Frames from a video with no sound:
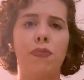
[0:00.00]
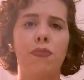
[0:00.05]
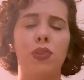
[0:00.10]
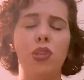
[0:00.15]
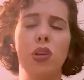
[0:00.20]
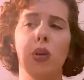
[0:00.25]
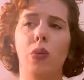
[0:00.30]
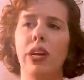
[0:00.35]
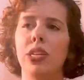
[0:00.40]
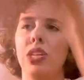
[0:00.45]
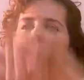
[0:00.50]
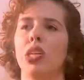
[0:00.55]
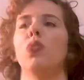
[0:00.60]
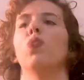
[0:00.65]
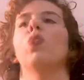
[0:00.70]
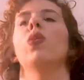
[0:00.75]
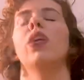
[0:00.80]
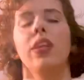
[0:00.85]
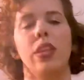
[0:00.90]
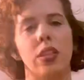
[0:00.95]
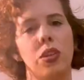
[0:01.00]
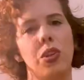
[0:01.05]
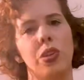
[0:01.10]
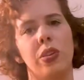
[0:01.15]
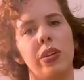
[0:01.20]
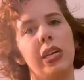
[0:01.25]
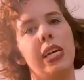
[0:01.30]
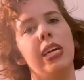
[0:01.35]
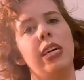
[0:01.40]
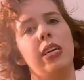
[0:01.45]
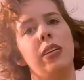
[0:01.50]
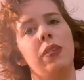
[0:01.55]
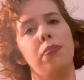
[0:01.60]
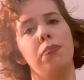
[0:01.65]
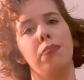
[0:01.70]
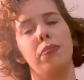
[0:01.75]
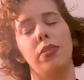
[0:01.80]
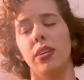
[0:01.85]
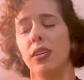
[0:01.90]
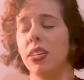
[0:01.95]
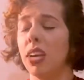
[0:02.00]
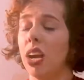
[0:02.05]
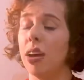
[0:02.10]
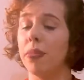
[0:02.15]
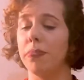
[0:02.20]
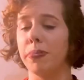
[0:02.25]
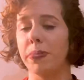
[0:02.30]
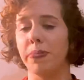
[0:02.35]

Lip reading: So I didn't want it to end, but yeah.